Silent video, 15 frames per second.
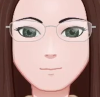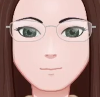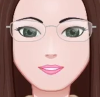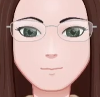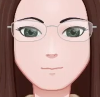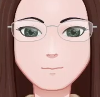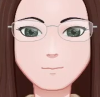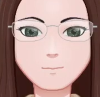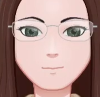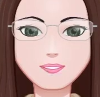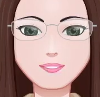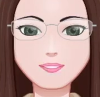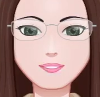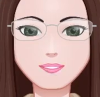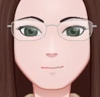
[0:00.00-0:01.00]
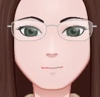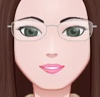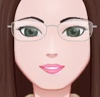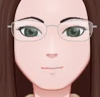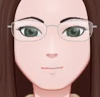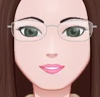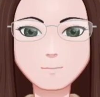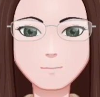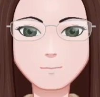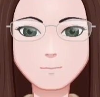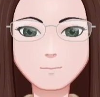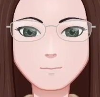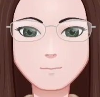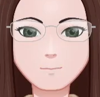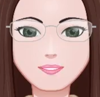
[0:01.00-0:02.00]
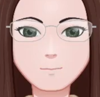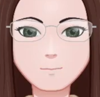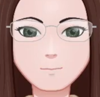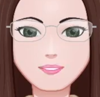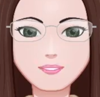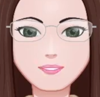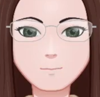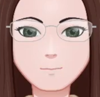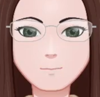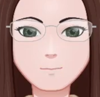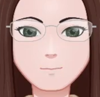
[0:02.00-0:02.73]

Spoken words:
having a wheel that goes round and round and round and round